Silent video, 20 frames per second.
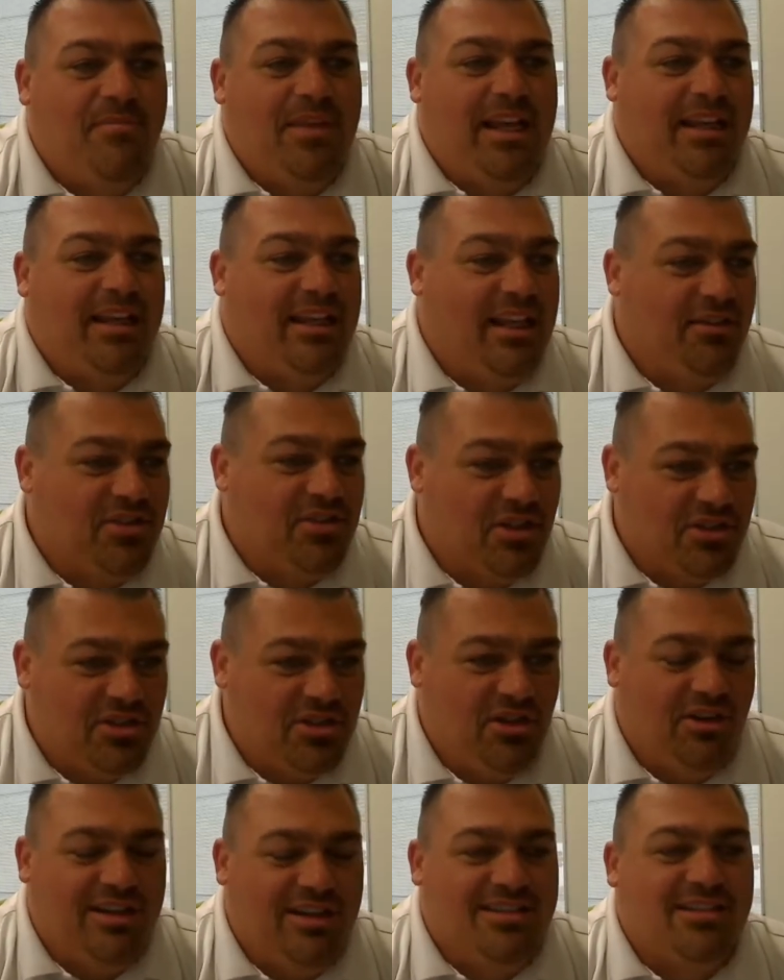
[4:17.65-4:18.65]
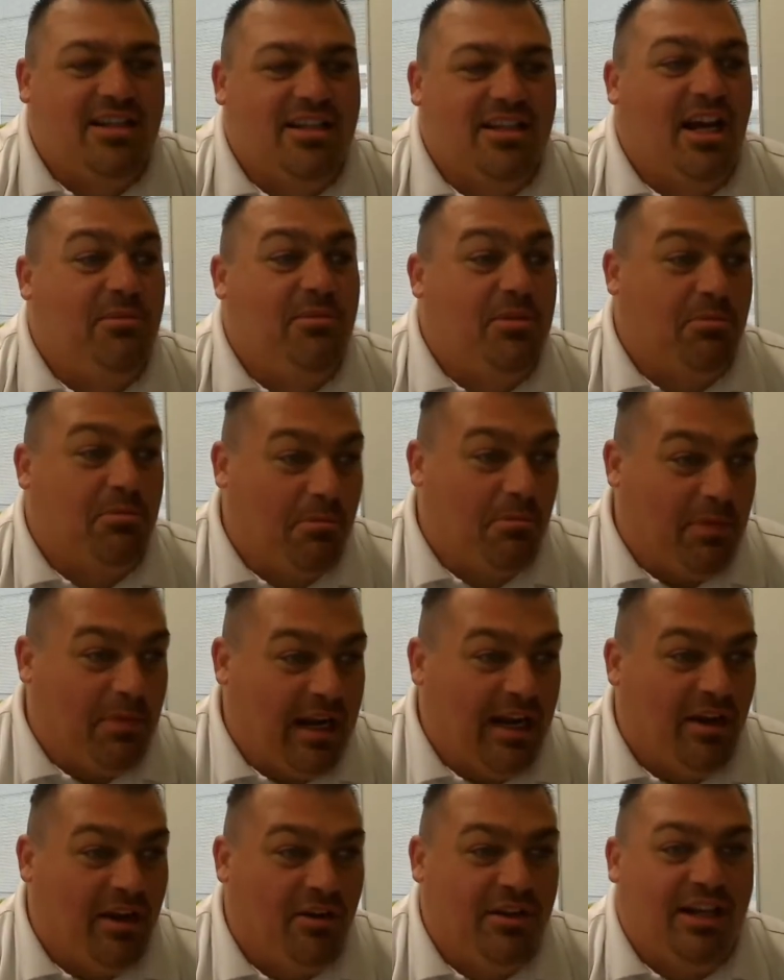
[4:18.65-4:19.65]
that gives our students time to
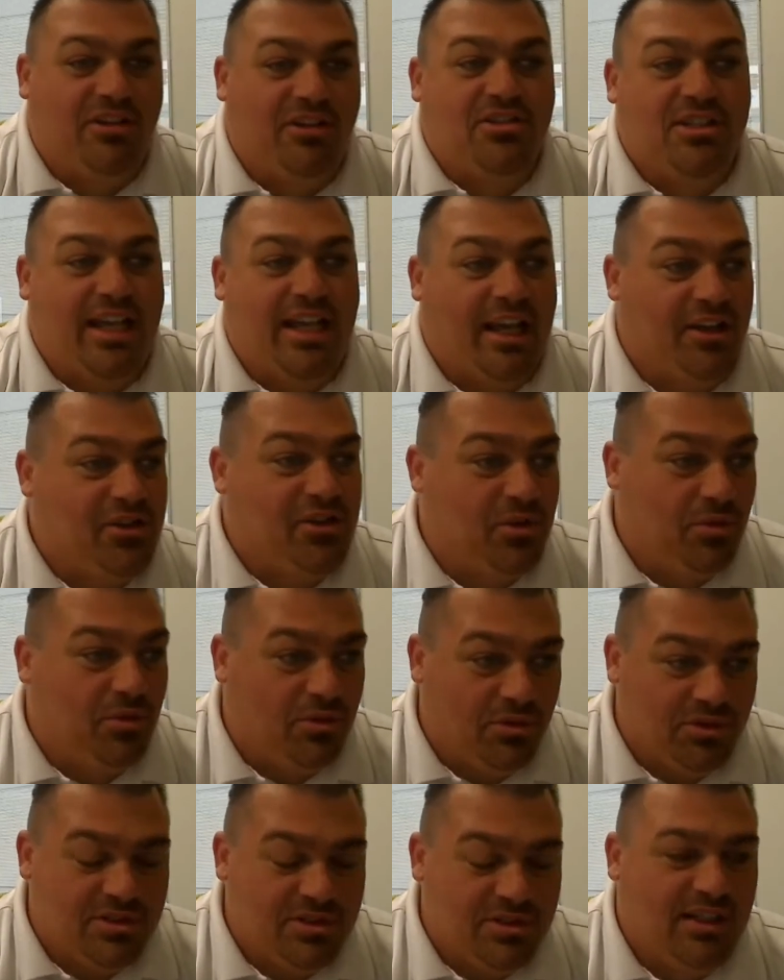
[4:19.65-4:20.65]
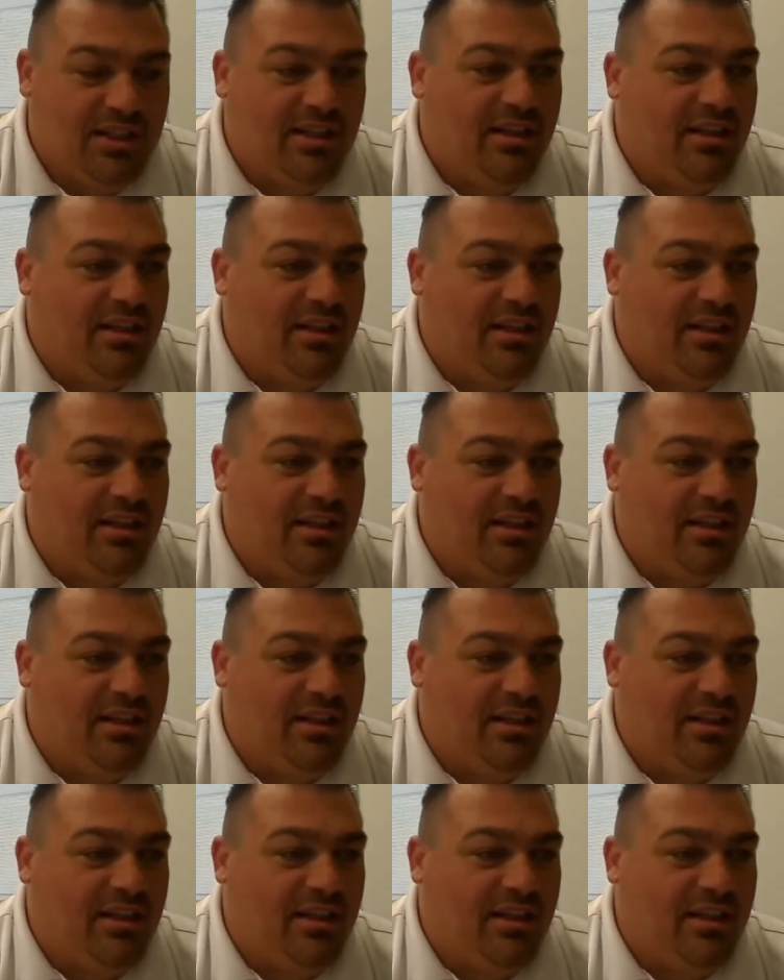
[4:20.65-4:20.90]
prepare their schedules,